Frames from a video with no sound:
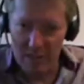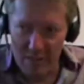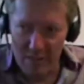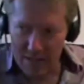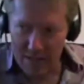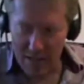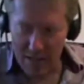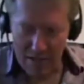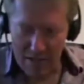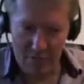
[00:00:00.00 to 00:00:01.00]
that kind
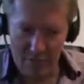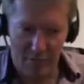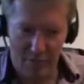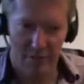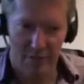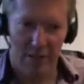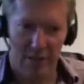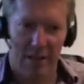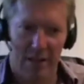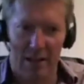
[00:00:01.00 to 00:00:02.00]
of
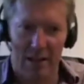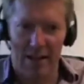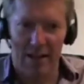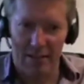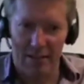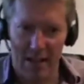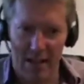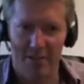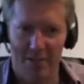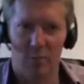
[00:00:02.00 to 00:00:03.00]
container at the
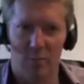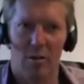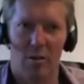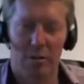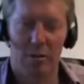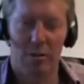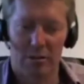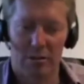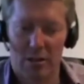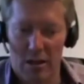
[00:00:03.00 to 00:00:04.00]
moment,
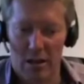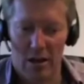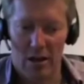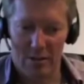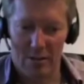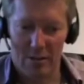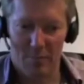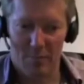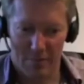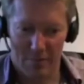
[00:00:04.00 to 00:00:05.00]
I'm
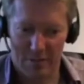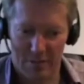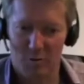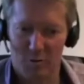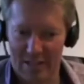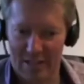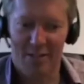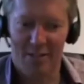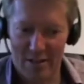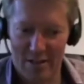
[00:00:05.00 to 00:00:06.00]
exploring the other end of the
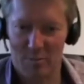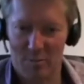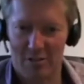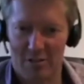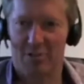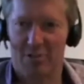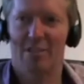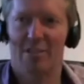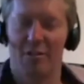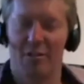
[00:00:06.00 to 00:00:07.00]
spectrum. So that's a
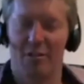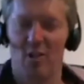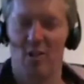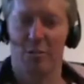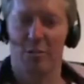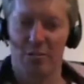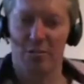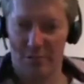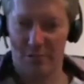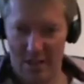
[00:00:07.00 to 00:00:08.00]
very open,
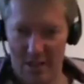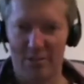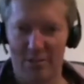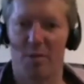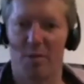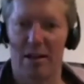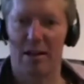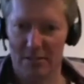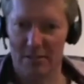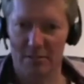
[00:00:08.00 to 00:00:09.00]
receptive practice.